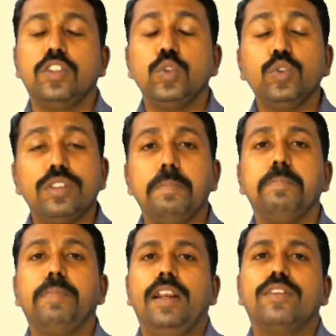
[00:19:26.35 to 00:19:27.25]
to
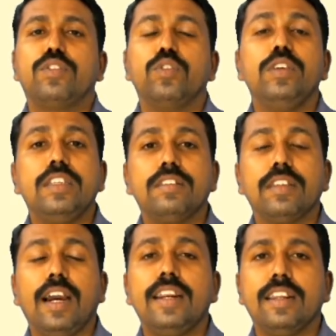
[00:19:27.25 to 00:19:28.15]
symbols, which is
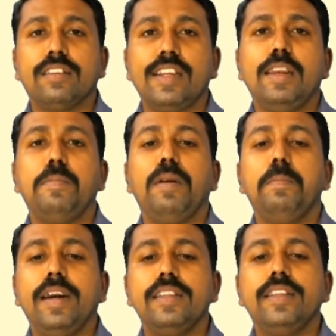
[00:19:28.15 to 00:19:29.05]
understandable
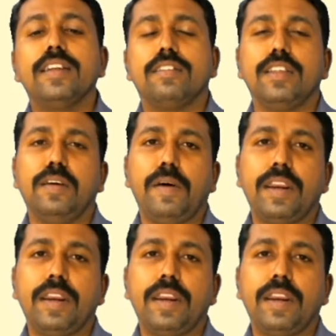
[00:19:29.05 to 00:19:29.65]
by the receiver.